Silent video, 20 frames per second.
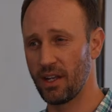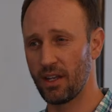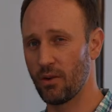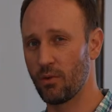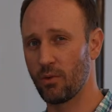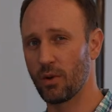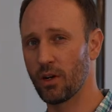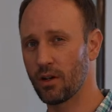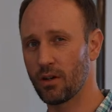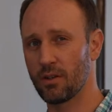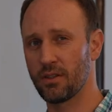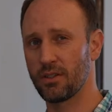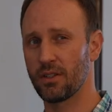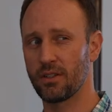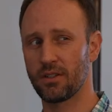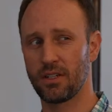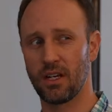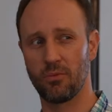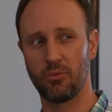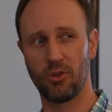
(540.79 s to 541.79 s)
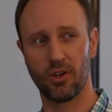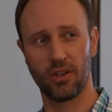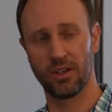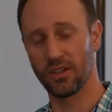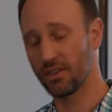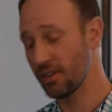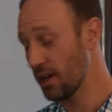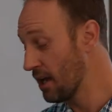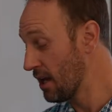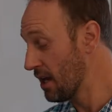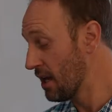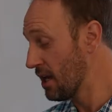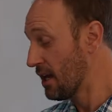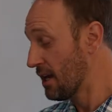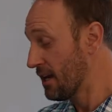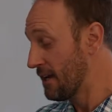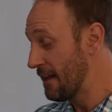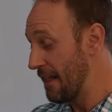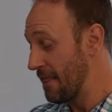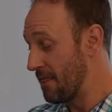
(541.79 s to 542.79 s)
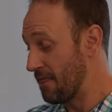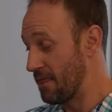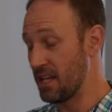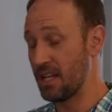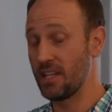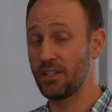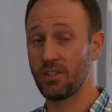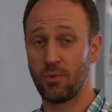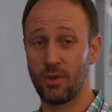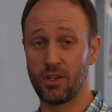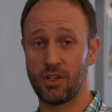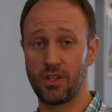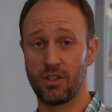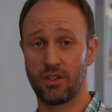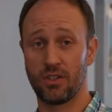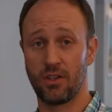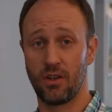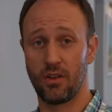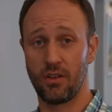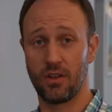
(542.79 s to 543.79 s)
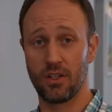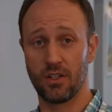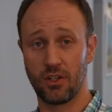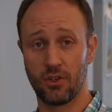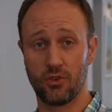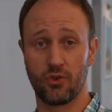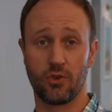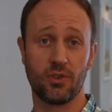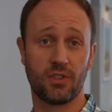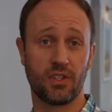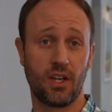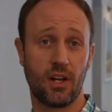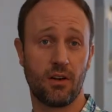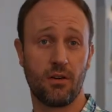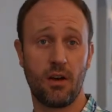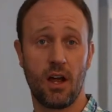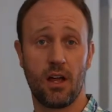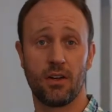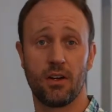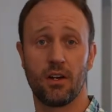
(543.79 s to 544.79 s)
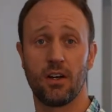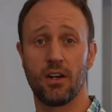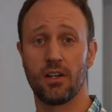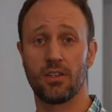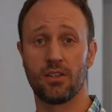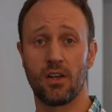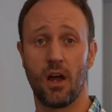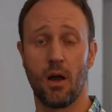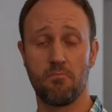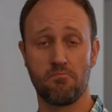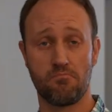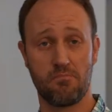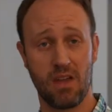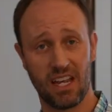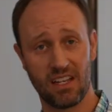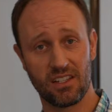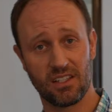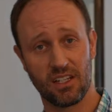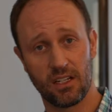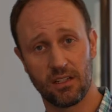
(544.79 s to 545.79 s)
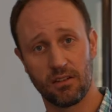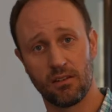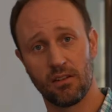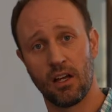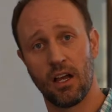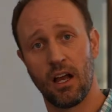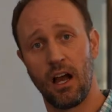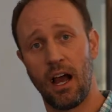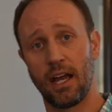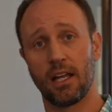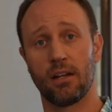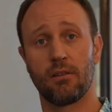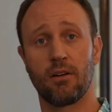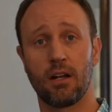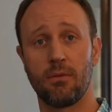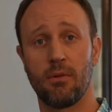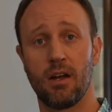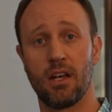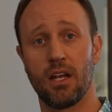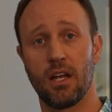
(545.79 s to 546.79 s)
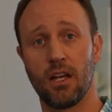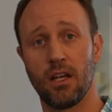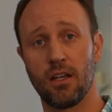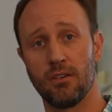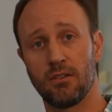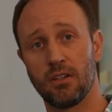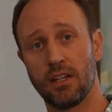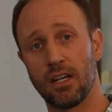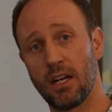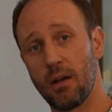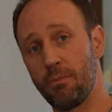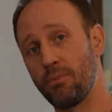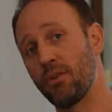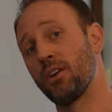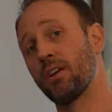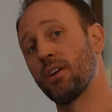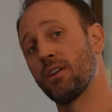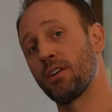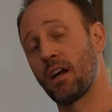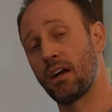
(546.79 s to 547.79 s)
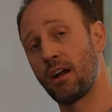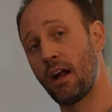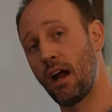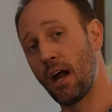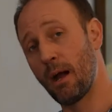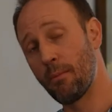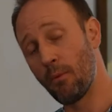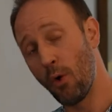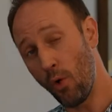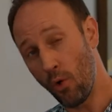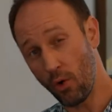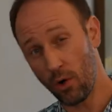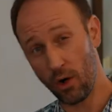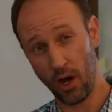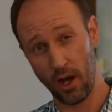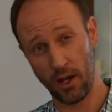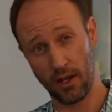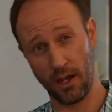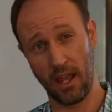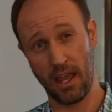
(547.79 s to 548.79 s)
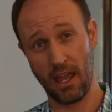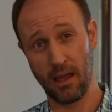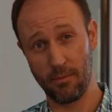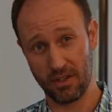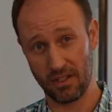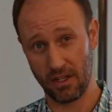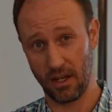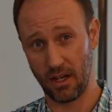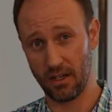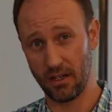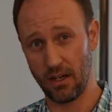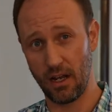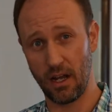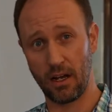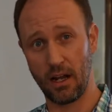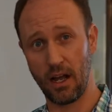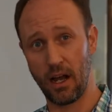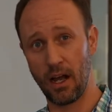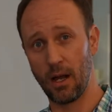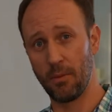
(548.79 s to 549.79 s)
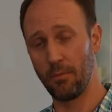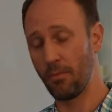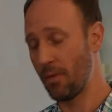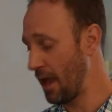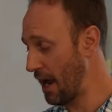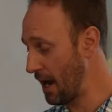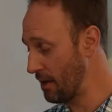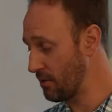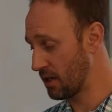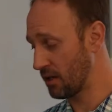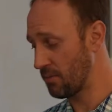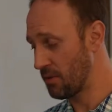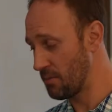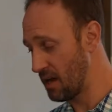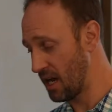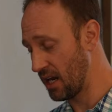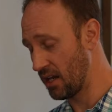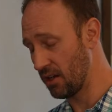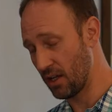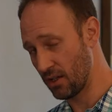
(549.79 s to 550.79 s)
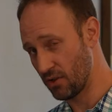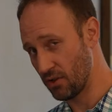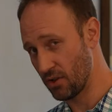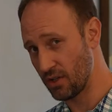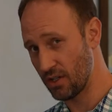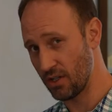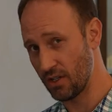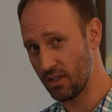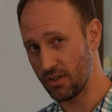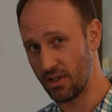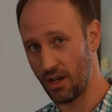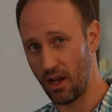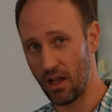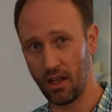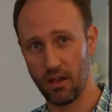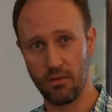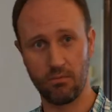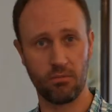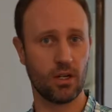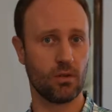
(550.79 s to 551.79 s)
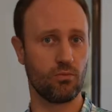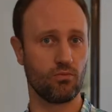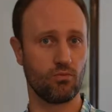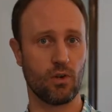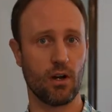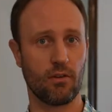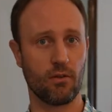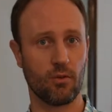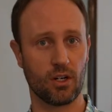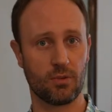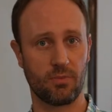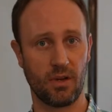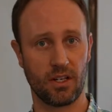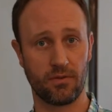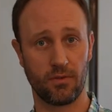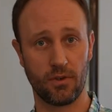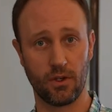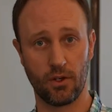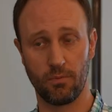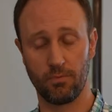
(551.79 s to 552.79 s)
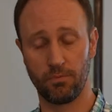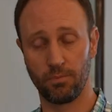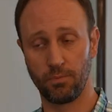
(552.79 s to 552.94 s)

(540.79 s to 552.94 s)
they don't work, so it's kind of pointless. These switches, this control center rather, is amazing. Highly recommend it. You can get it at brilliant.com or on amazon.com. I recommend paying an electrician to install it, but whatever works best for you.